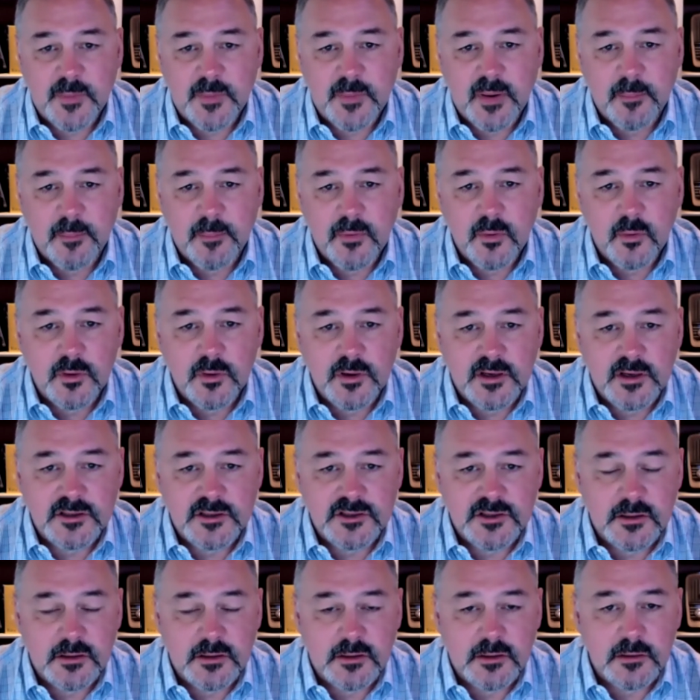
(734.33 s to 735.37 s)
by pure
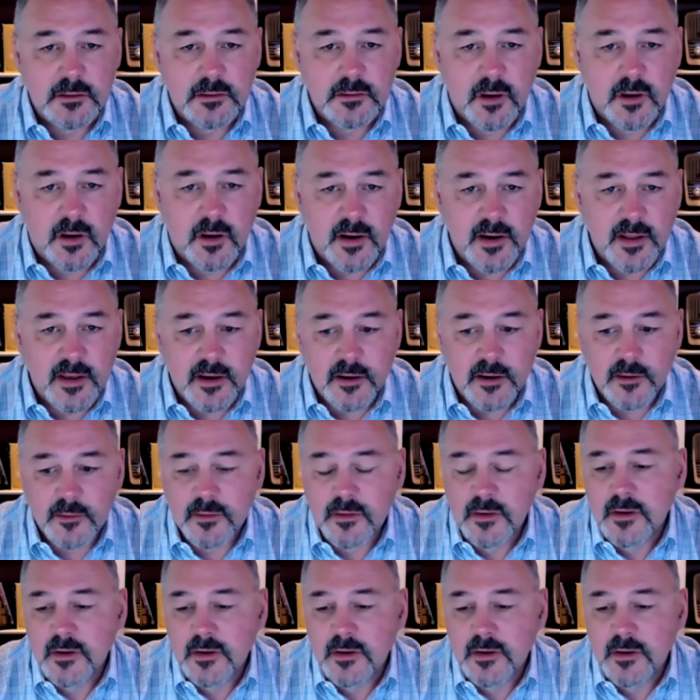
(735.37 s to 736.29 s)
digital audio.